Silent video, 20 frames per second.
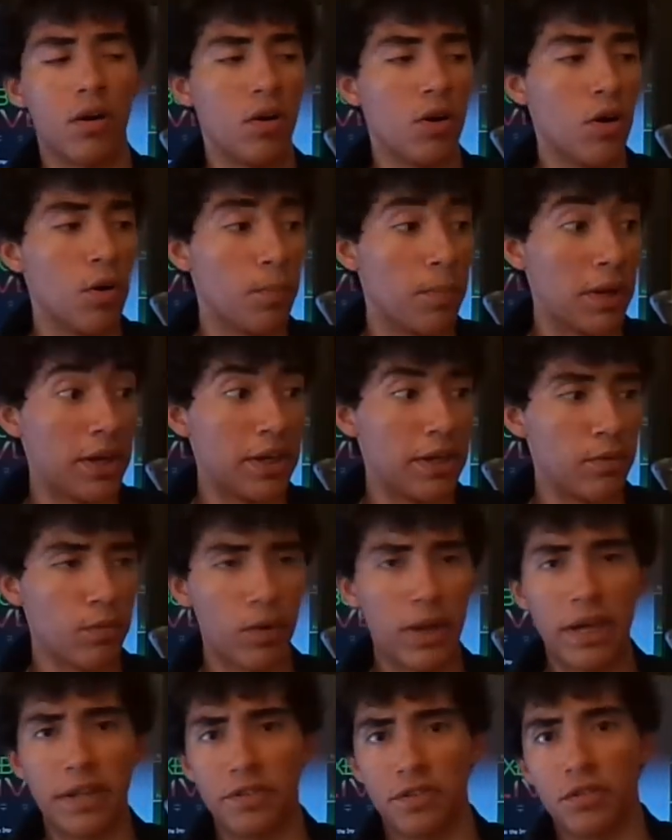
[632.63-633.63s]
Hope I didn't
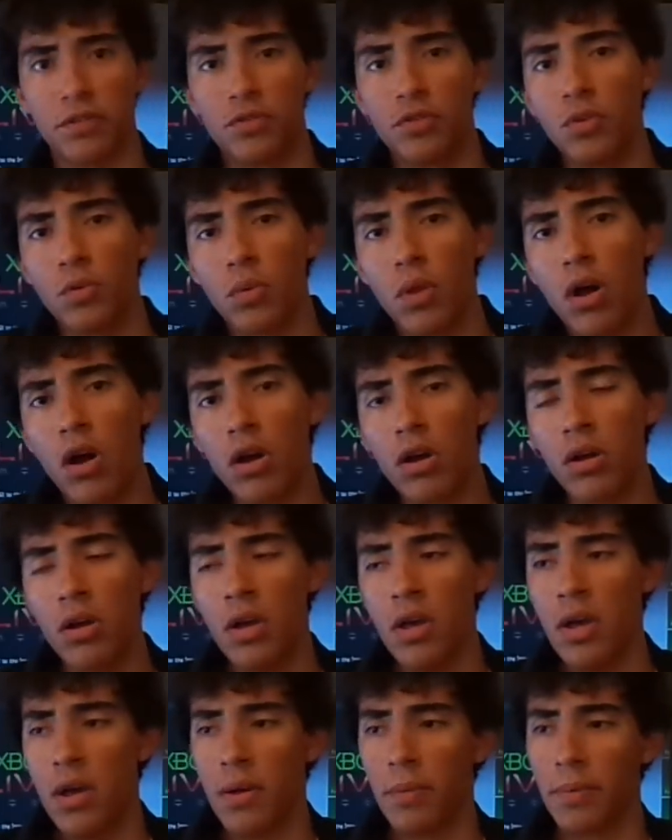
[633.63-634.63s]
rant too long.
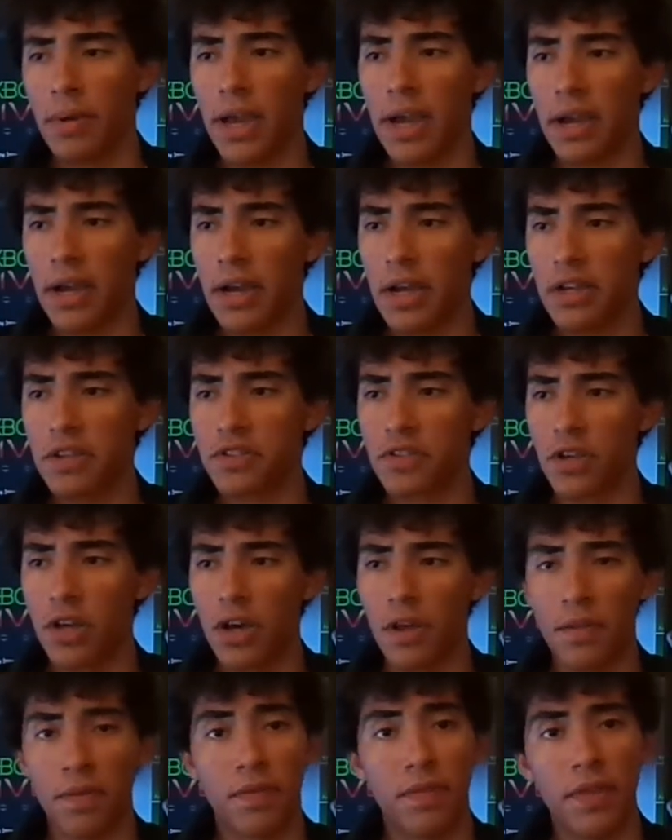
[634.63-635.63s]
But yeah, guys,
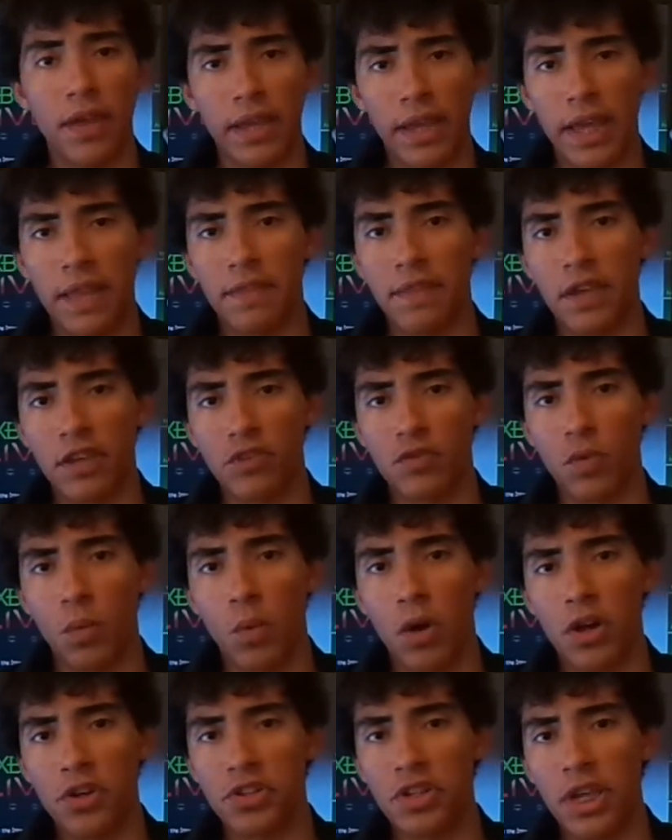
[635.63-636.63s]
again, thanks for
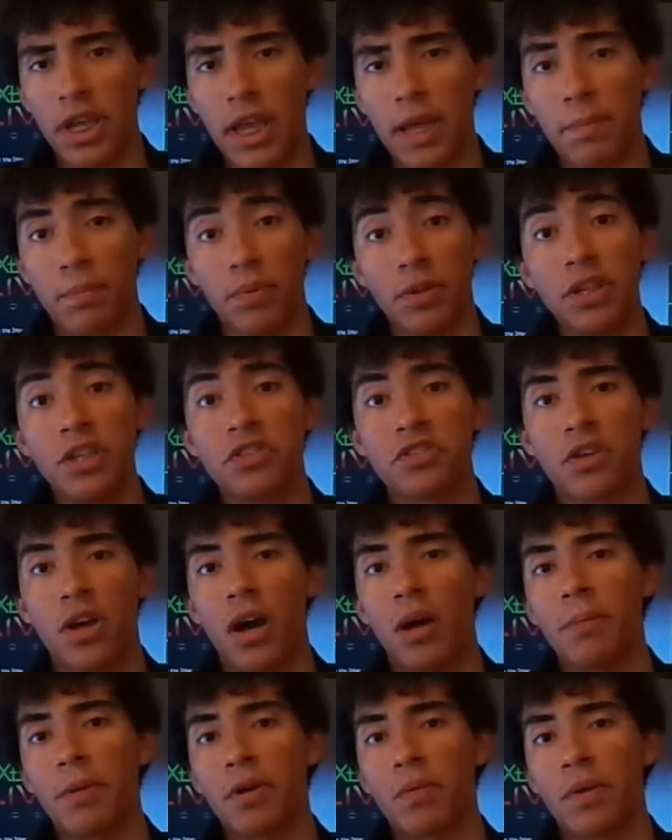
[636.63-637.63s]
watching, and please
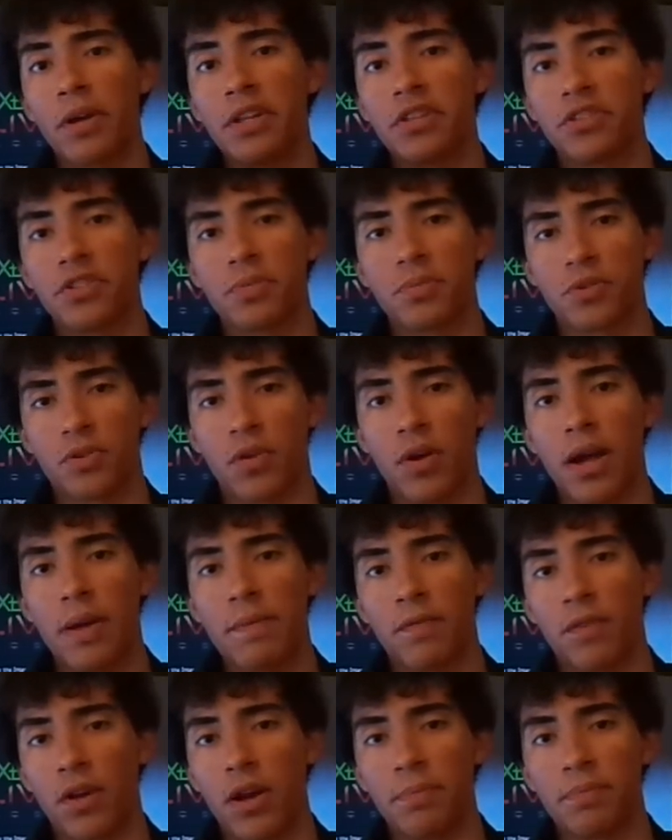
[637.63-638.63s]
comment, rate, and
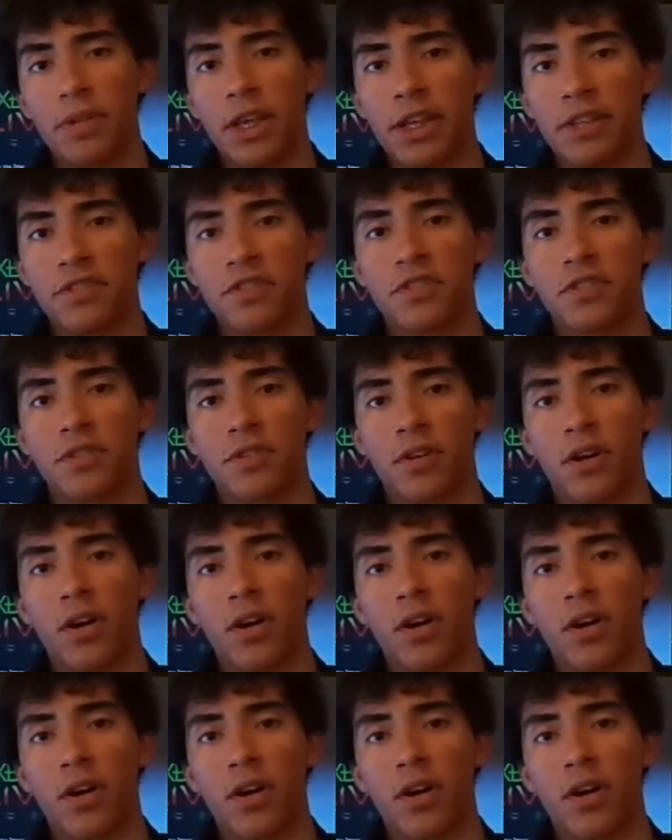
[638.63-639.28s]
subscribe for updates.